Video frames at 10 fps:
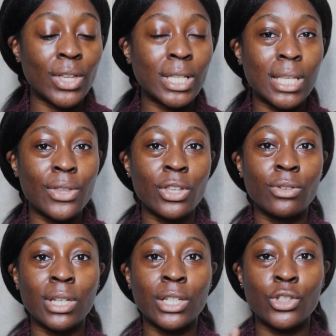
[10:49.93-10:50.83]
They say that you
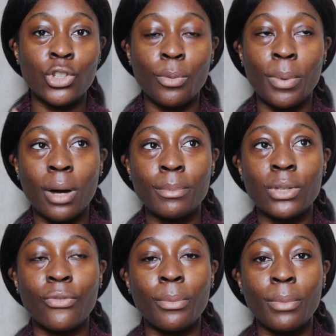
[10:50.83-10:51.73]
need 2
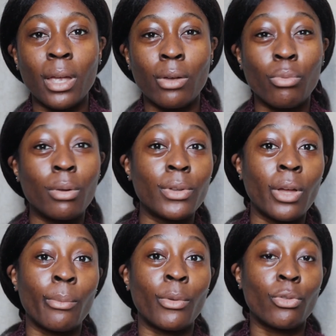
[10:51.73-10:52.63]
pumps. For me, I'd probably
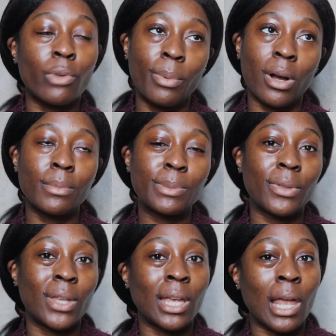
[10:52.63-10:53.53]
go in with 3 pumps,
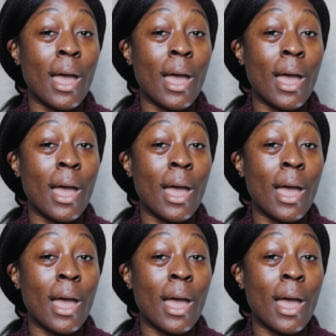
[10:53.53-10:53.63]
but then again,